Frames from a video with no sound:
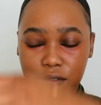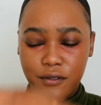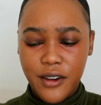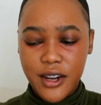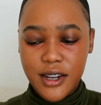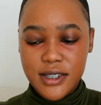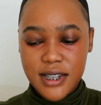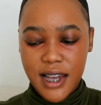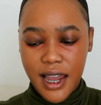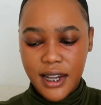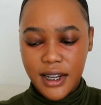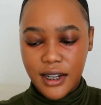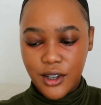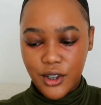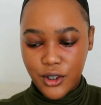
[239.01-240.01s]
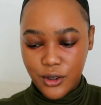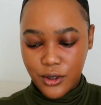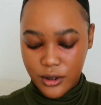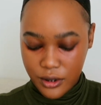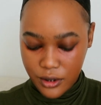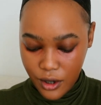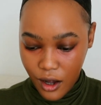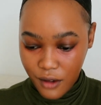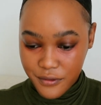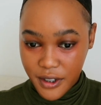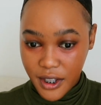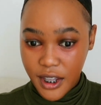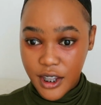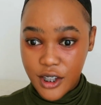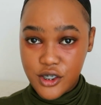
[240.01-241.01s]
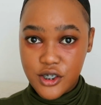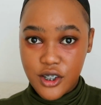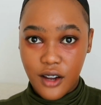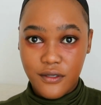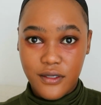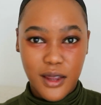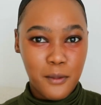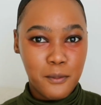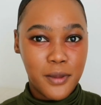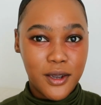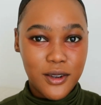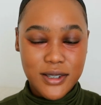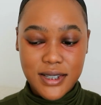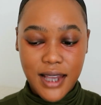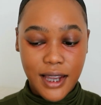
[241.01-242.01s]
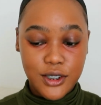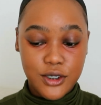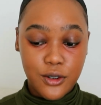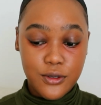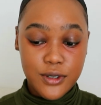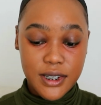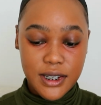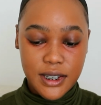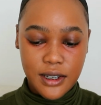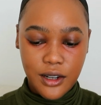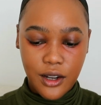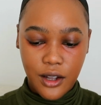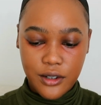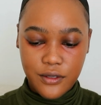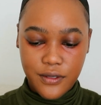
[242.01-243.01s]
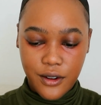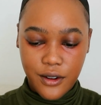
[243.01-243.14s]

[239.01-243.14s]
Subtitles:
very tiny little of each of them, because I don't need a lot of